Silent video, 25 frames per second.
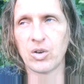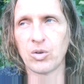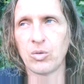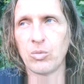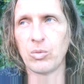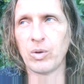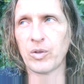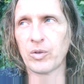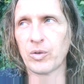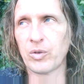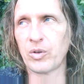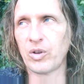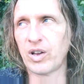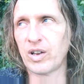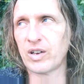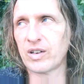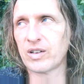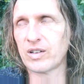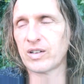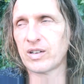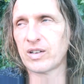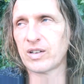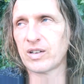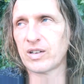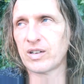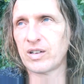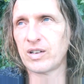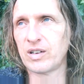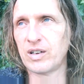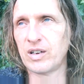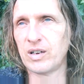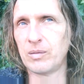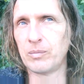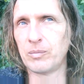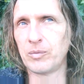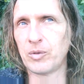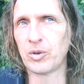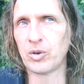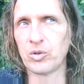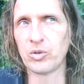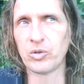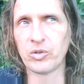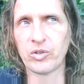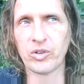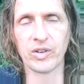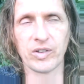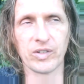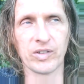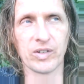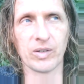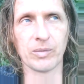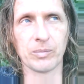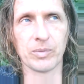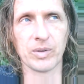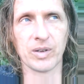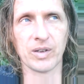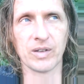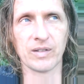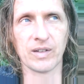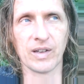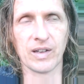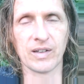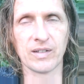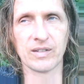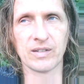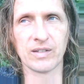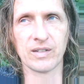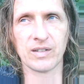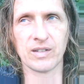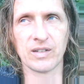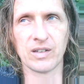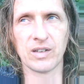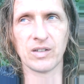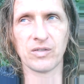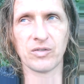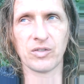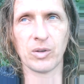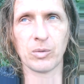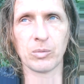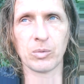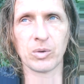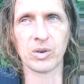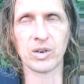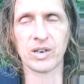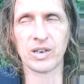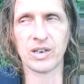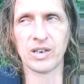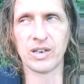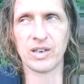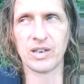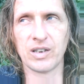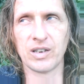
whether or not um, they're losing something that, if they were